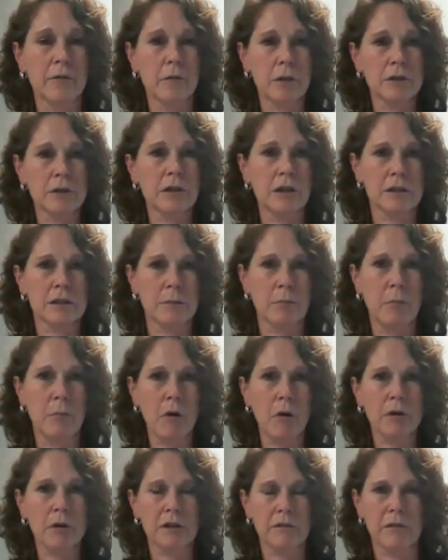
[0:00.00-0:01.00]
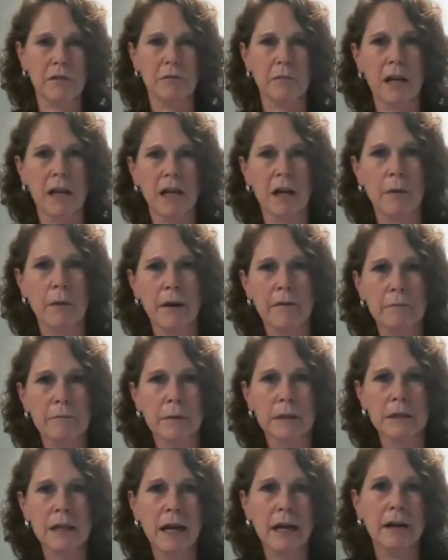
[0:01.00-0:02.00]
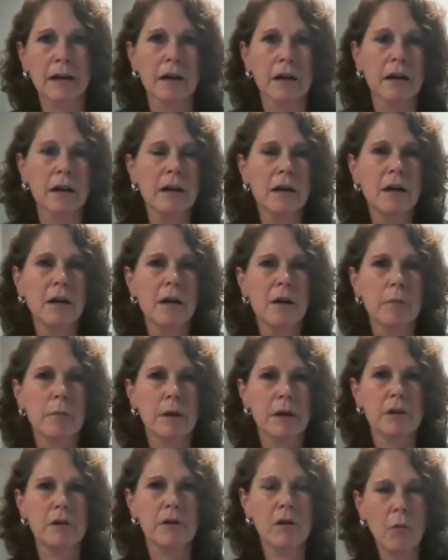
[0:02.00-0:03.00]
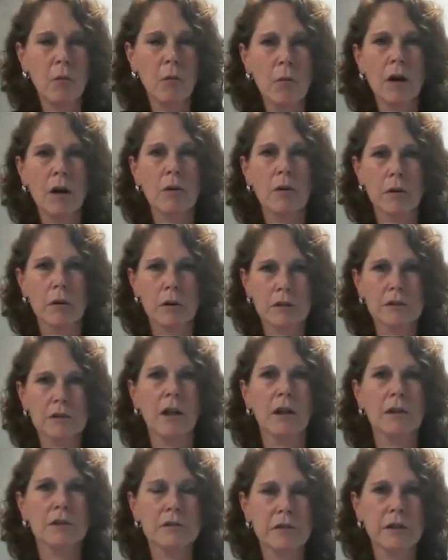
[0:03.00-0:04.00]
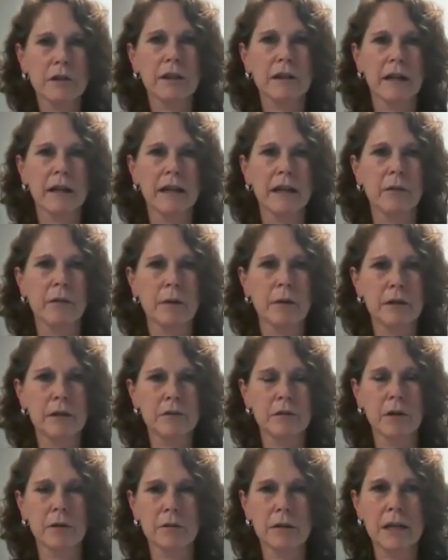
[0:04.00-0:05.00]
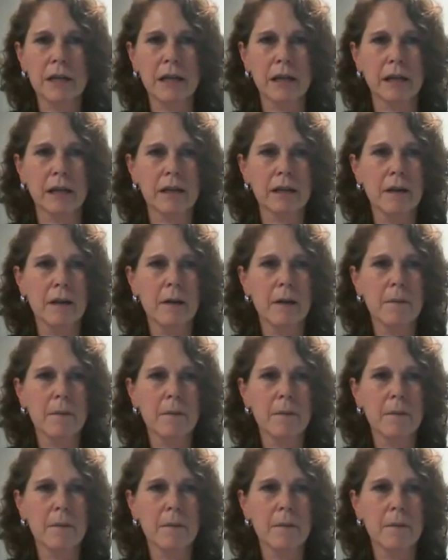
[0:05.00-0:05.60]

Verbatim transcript: Cortisol is important if you're running away from a tiger, but you don't want cortisol circulating when you don't need it.